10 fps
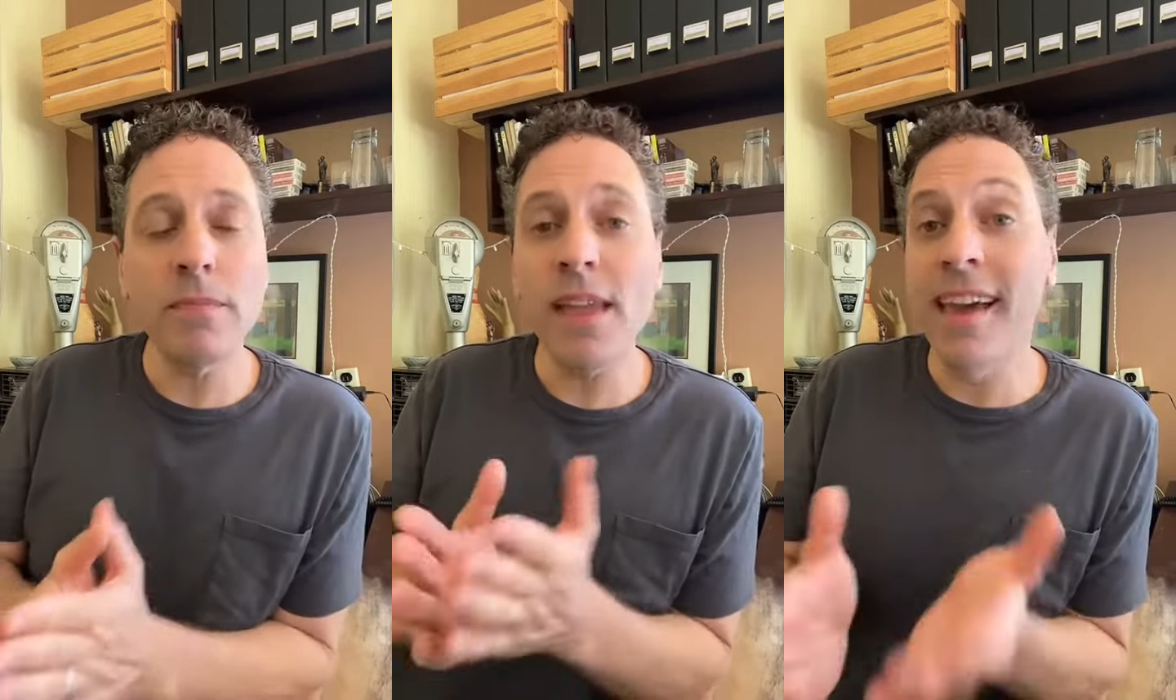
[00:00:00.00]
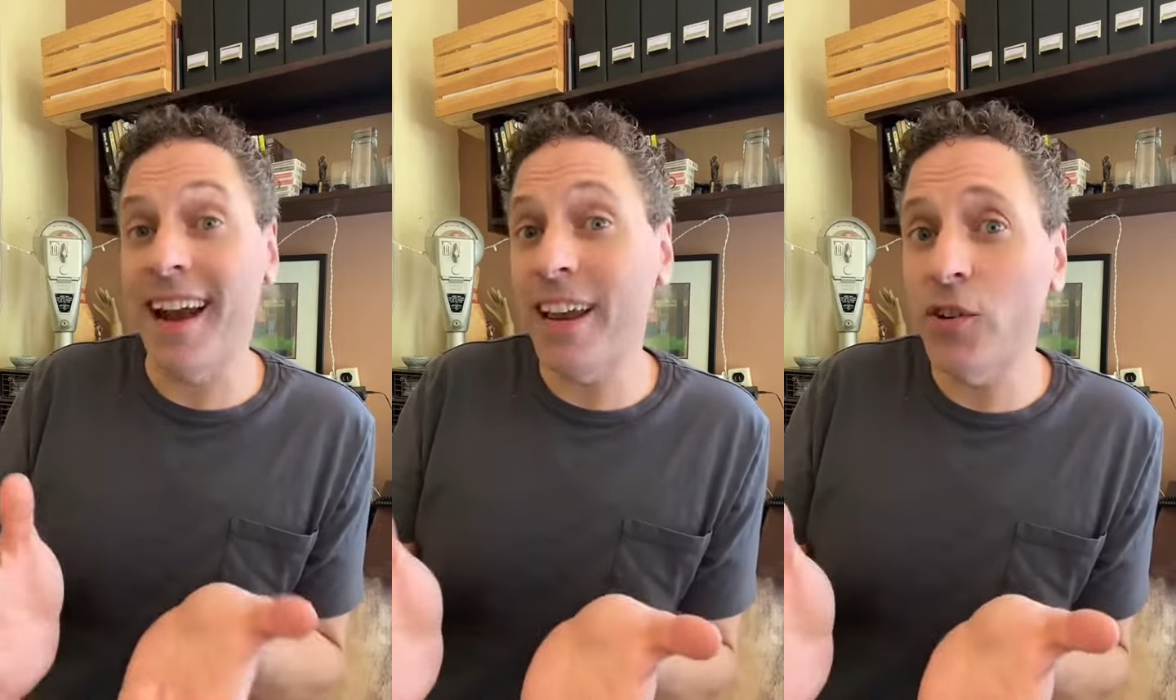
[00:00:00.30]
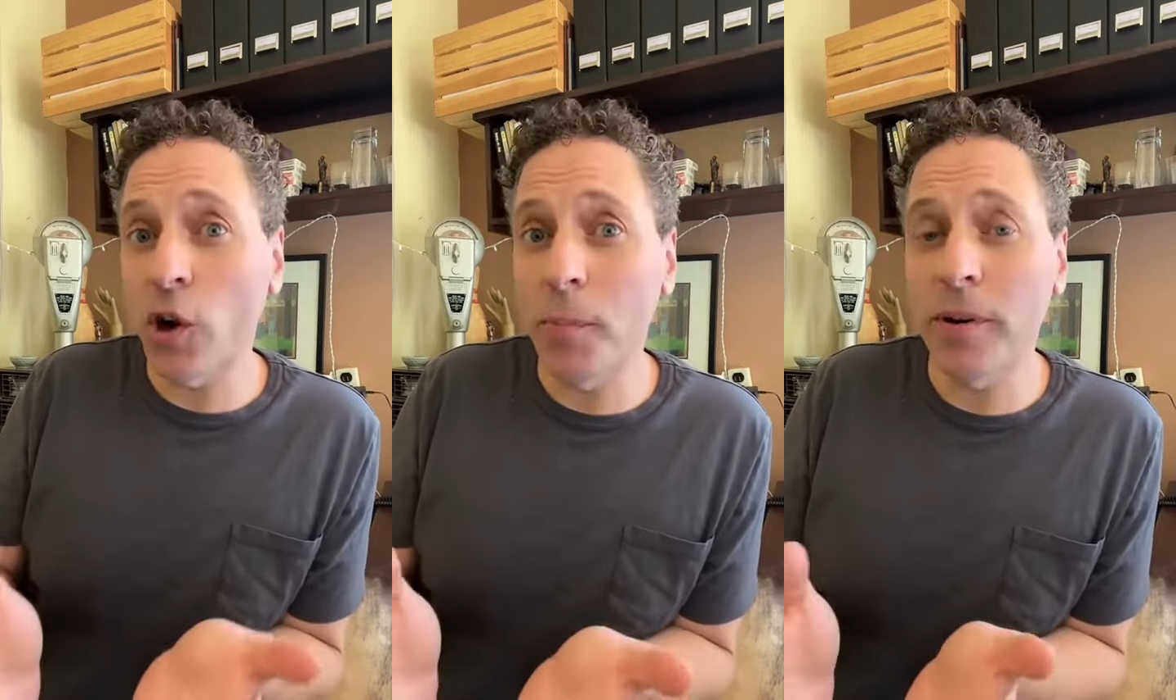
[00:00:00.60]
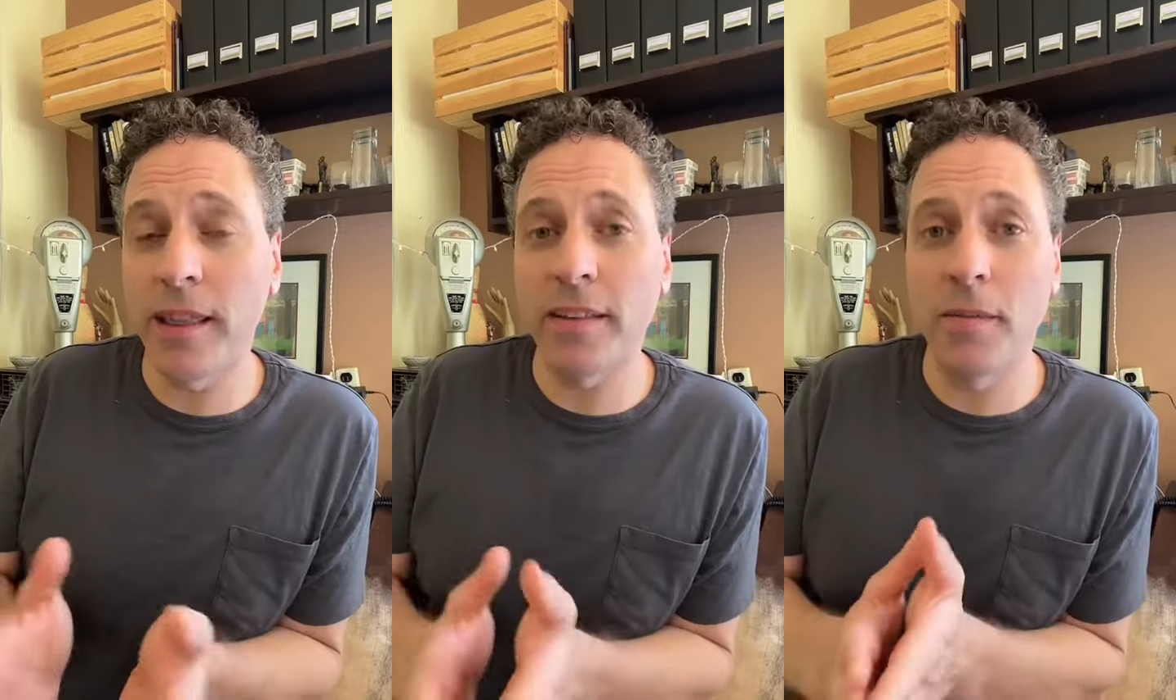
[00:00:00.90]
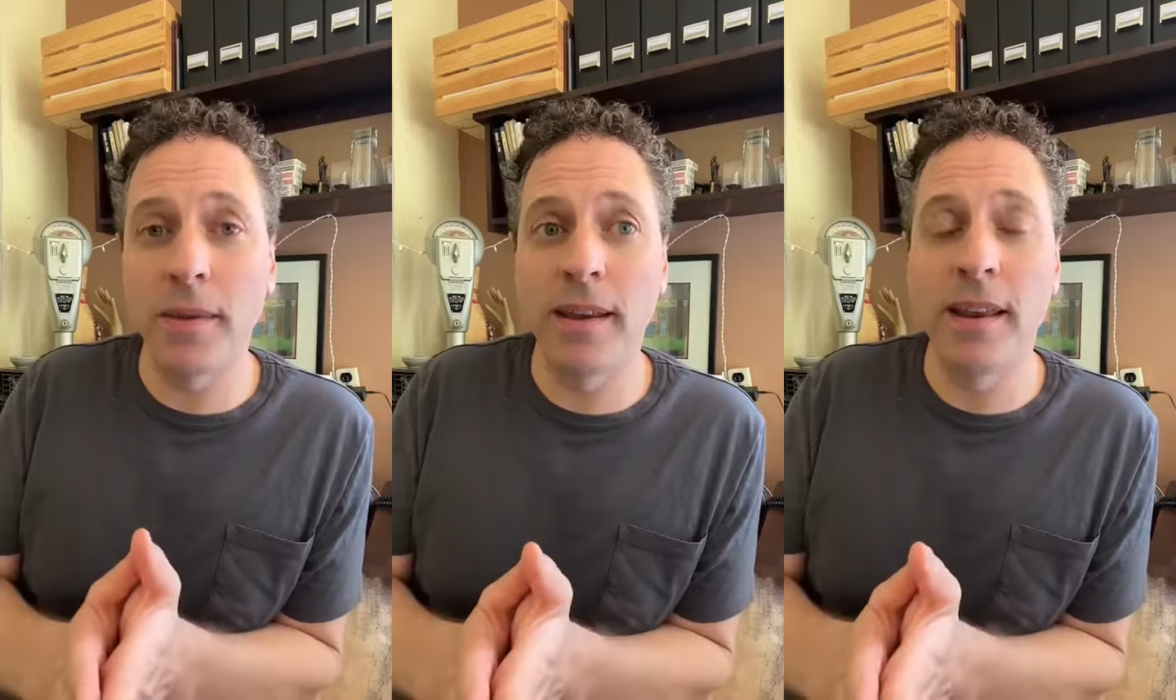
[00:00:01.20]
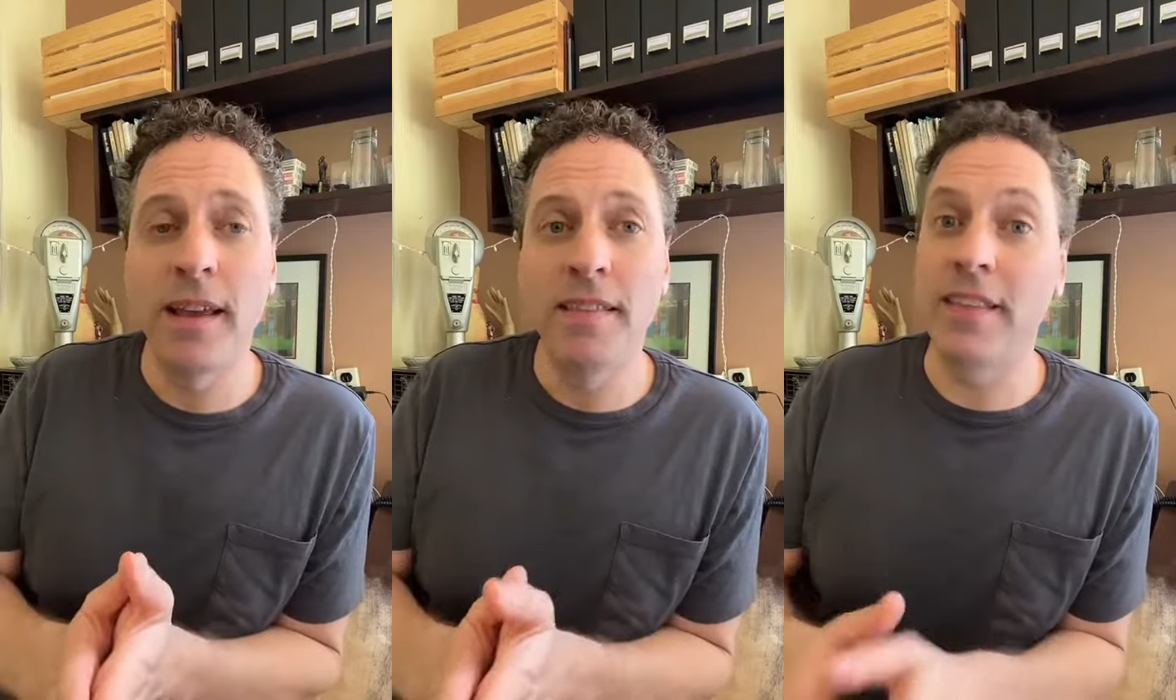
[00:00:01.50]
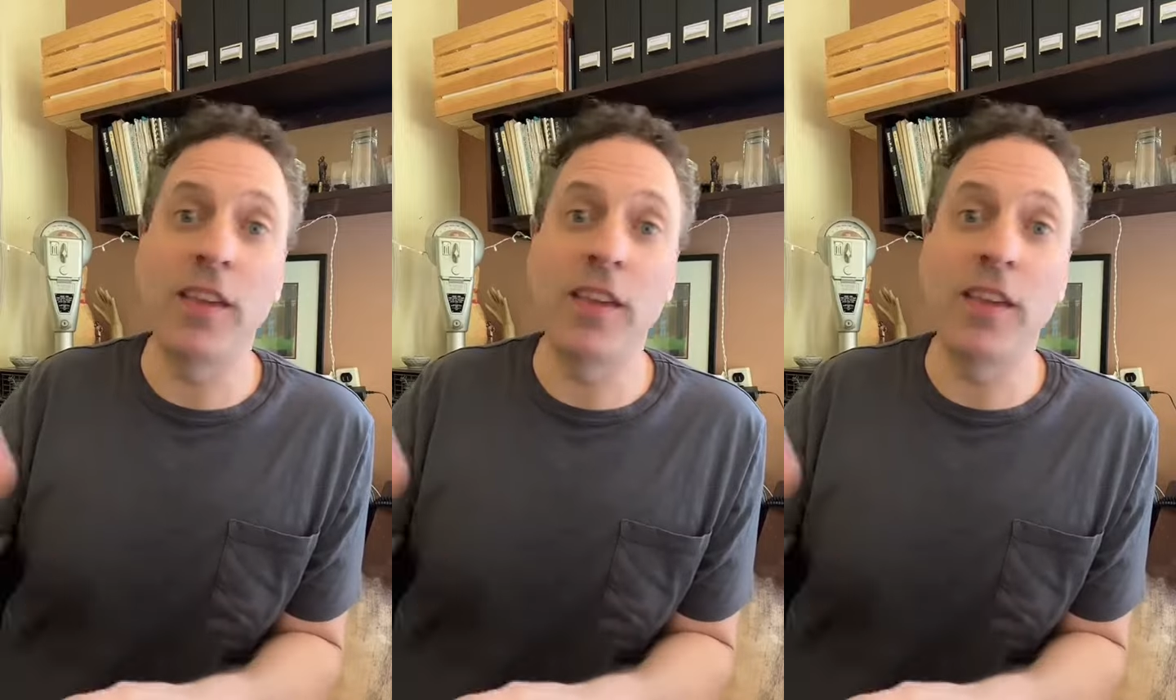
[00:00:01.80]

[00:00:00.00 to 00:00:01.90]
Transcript: And I interpreted that to mean that the